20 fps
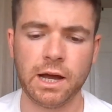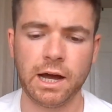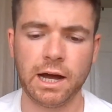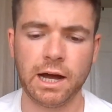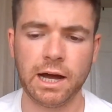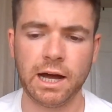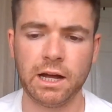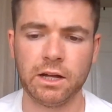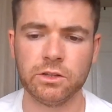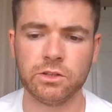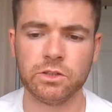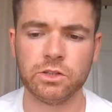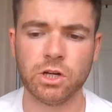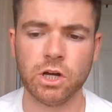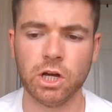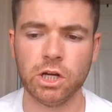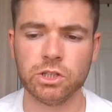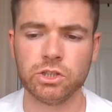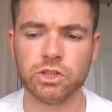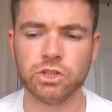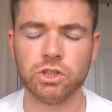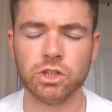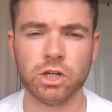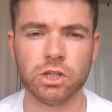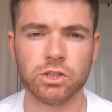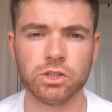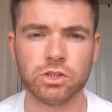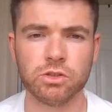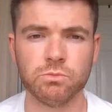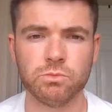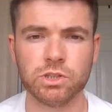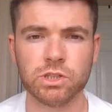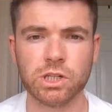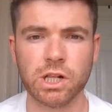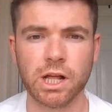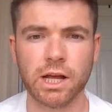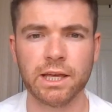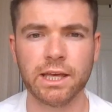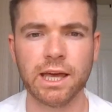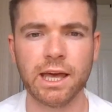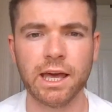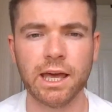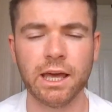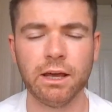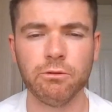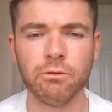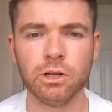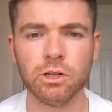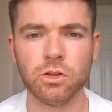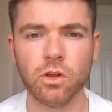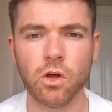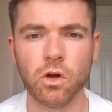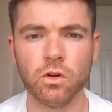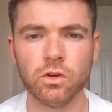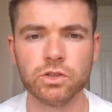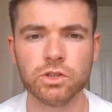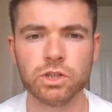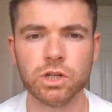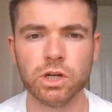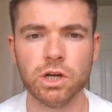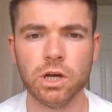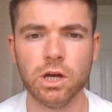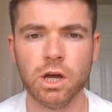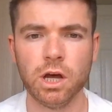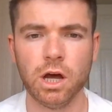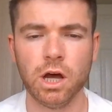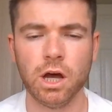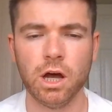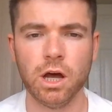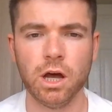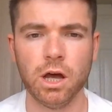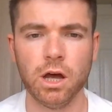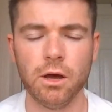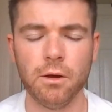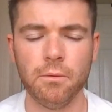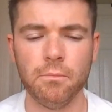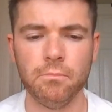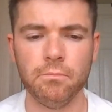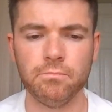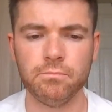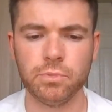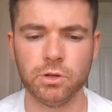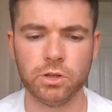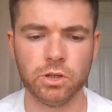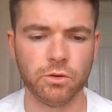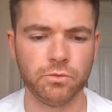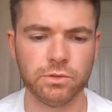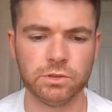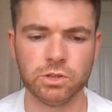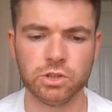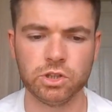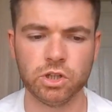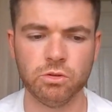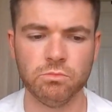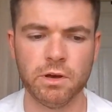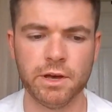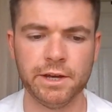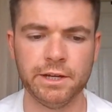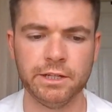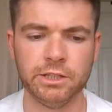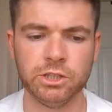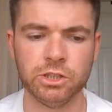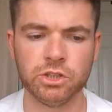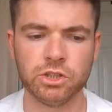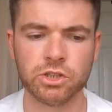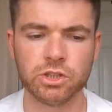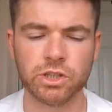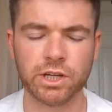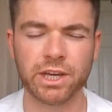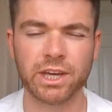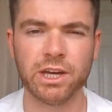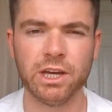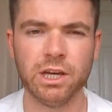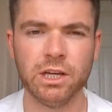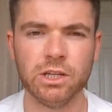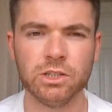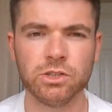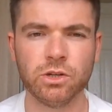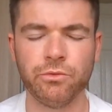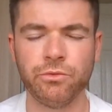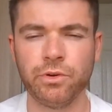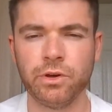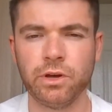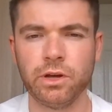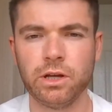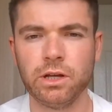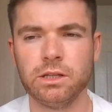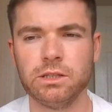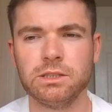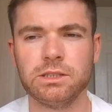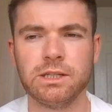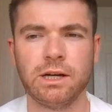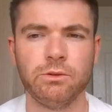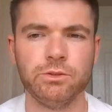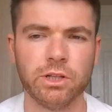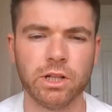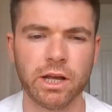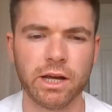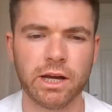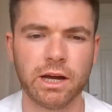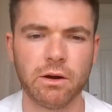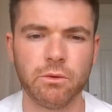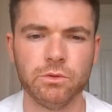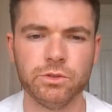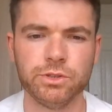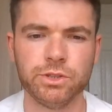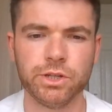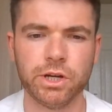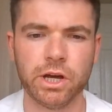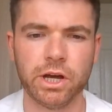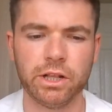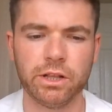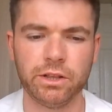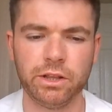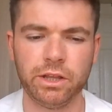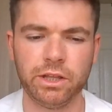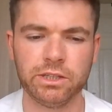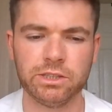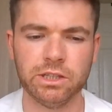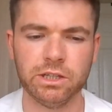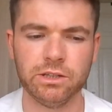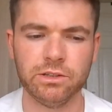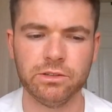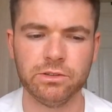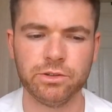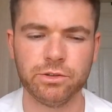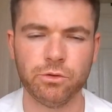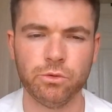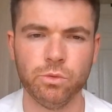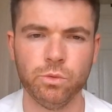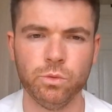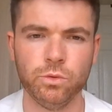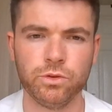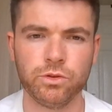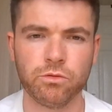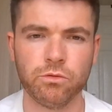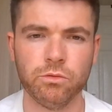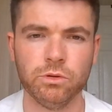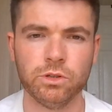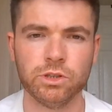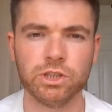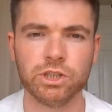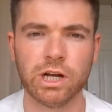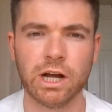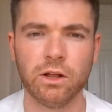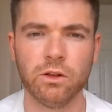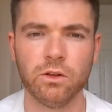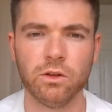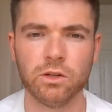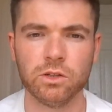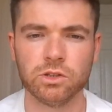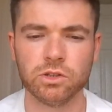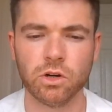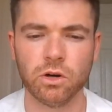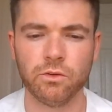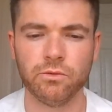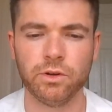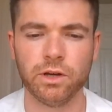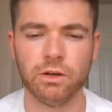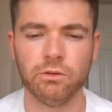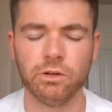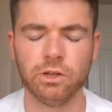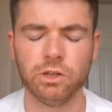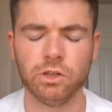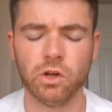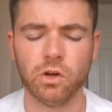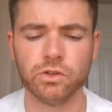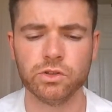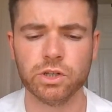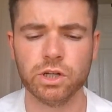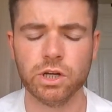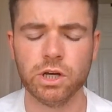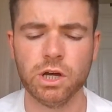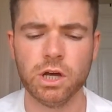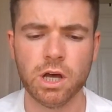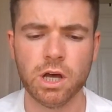I had some slight hearing loss, but nothing too major. Just like sort of sounded like I was listening through a shell, sort of hearing loss.